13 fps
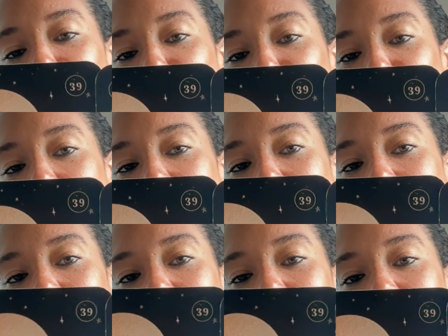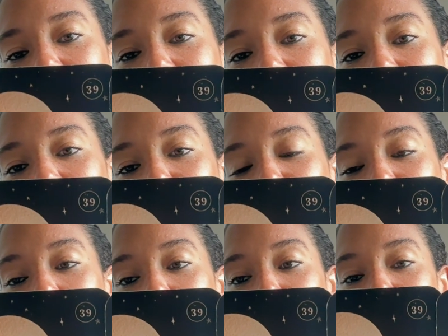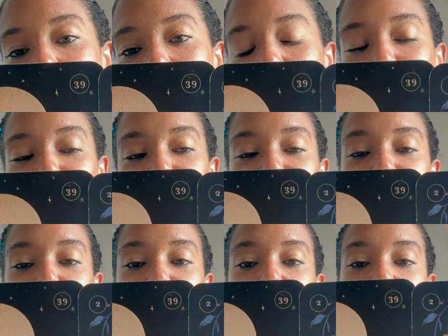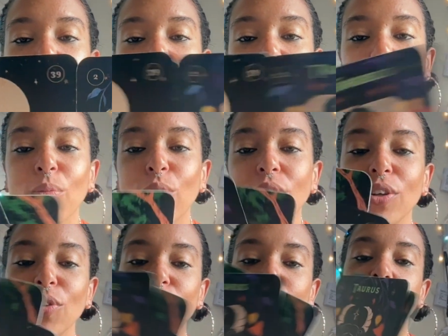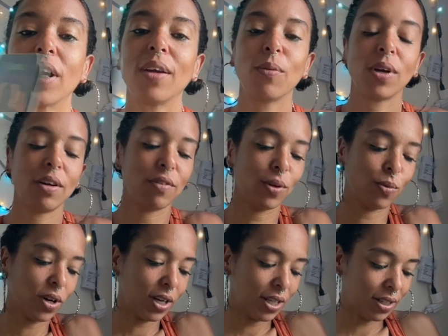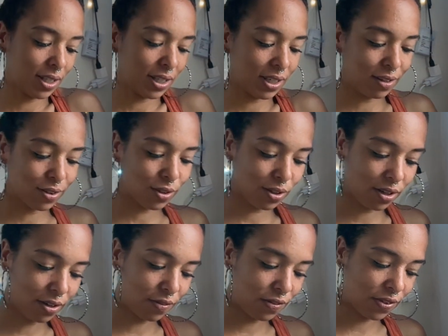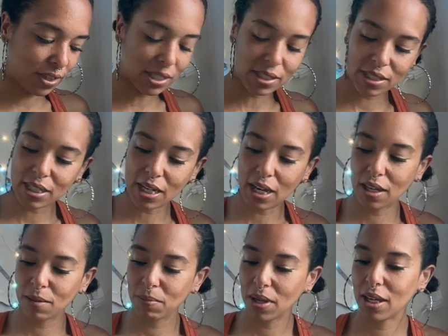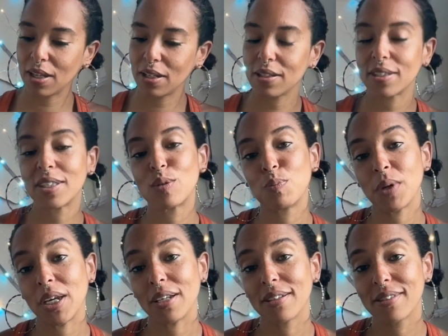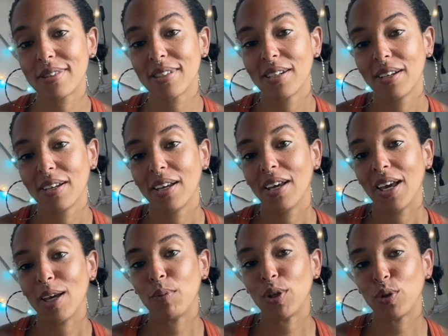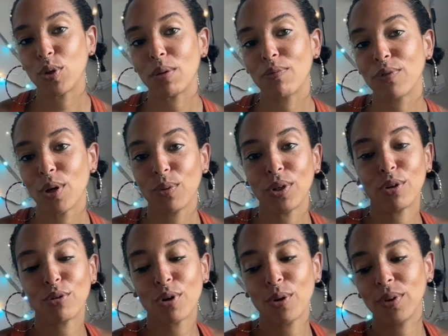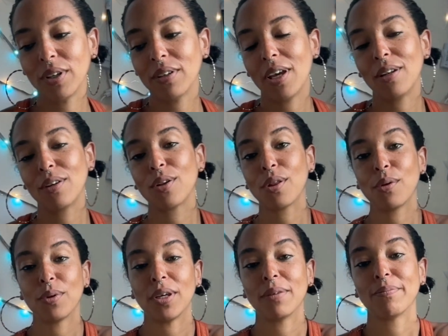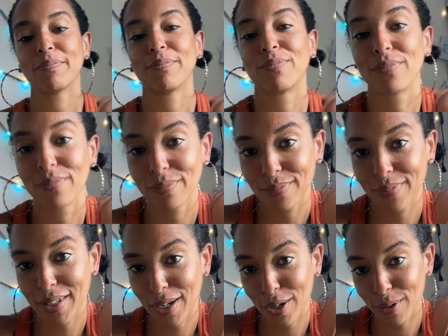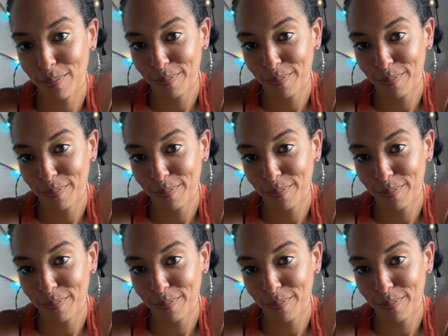boy. Alright, and with that being said, I'm wishing you a wonderful morning, noon, or night, wherever you are in the ether of this time and space. And may you keep flowing, growing, and glowing. Take care.